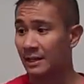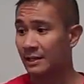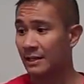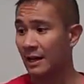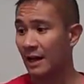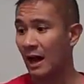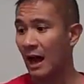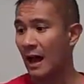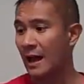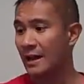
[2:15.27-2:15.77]

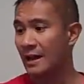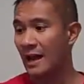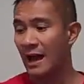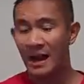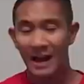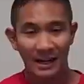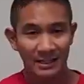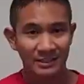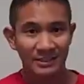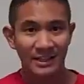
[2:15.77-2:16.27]
Now I
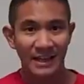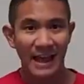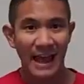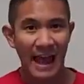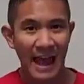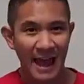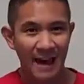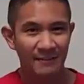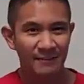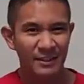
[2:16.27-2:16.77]
I actually
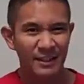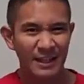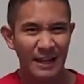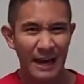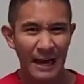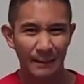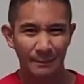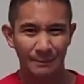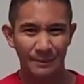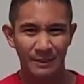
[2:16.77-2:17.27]
have a
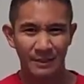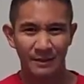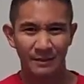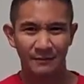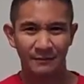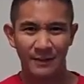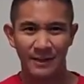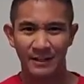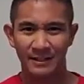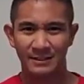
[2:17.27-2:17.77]
copy
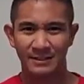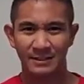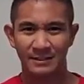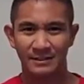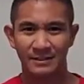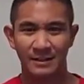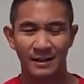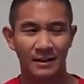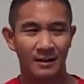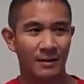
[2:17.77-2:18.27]
of Phantasy
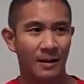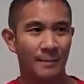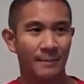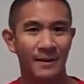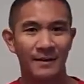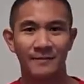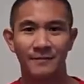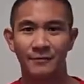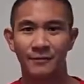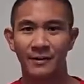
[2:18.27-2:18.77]
Star.
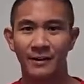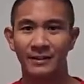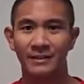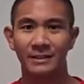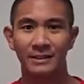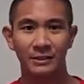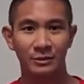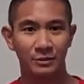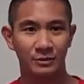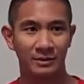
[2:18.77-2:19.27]
My
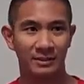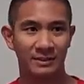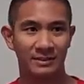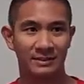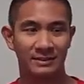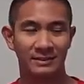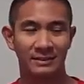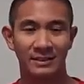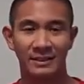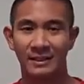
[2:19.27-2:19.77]
friend
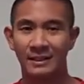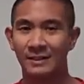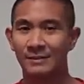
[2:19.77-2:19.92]
Lewis.